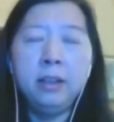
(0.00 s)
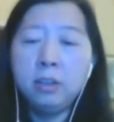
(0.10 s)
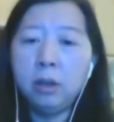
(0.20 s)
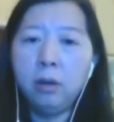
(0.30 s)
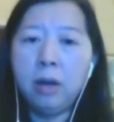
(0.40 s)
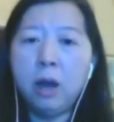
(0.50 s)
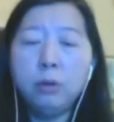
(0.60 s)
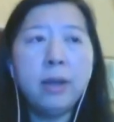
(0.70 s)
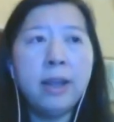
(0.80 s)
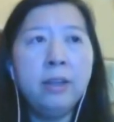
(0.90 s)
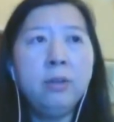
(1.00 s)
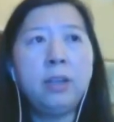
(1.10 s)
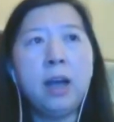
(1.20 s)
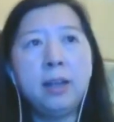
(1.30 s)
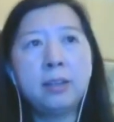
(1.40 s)
so how to handle
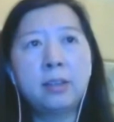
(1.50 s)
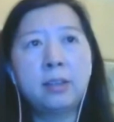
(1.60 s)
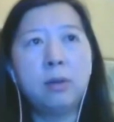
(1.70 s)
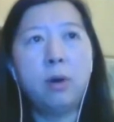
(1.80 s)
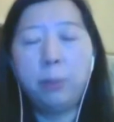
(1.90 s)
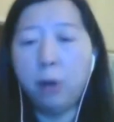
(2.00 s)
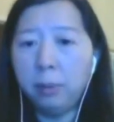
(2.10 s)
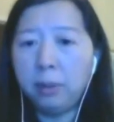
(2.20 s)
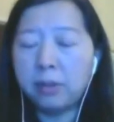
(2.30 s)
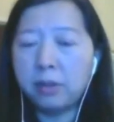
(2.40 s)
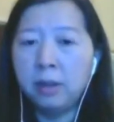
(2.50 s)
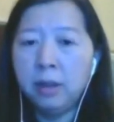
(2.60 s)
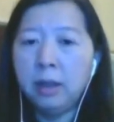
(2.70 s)
tasks or problems